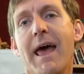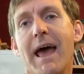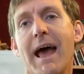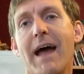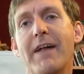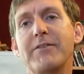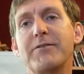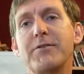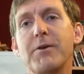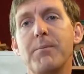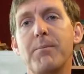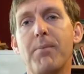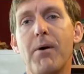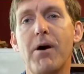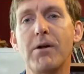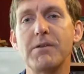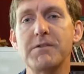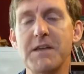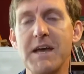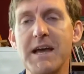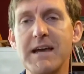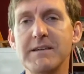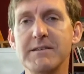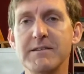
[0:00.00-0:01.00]
And so Paul
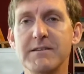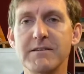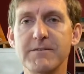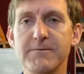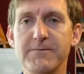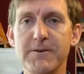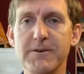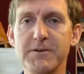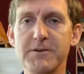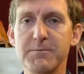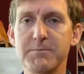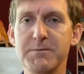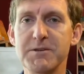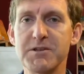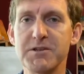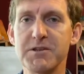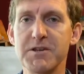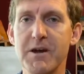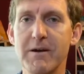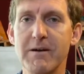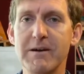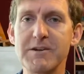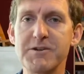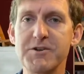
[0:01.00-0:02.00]
takes his first
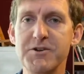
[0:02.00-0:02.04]
missionary